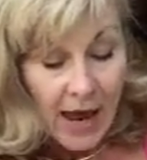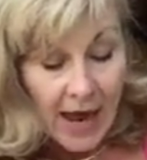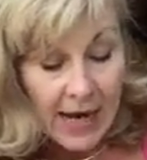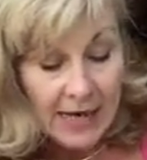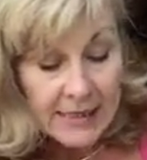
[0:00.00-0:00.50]

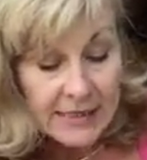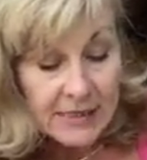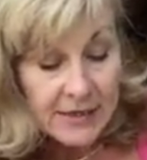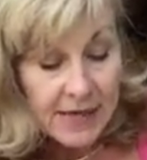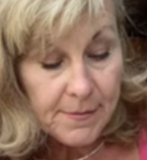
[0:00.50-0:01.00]
and
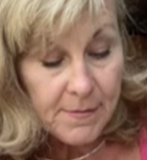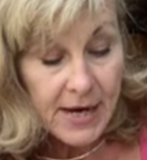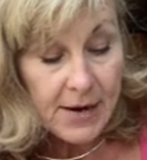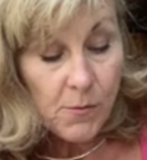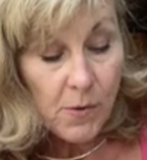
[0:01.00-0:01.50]
they
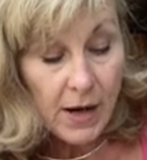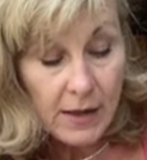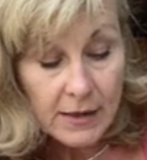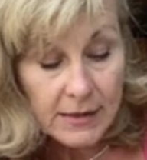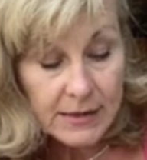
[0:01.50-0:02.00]
may
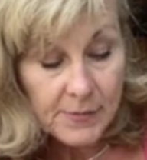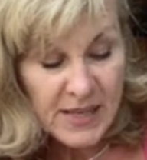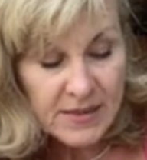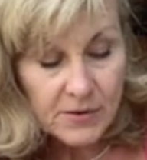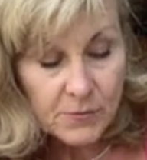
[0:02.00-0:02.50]
well, it
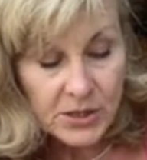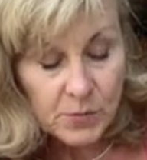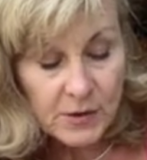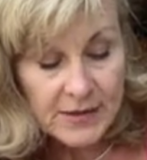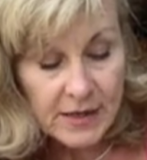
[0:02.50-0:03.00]
depends on which
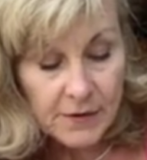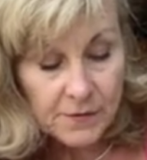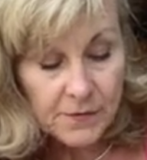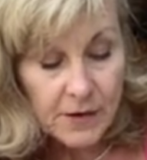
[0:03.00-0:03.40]
ones I've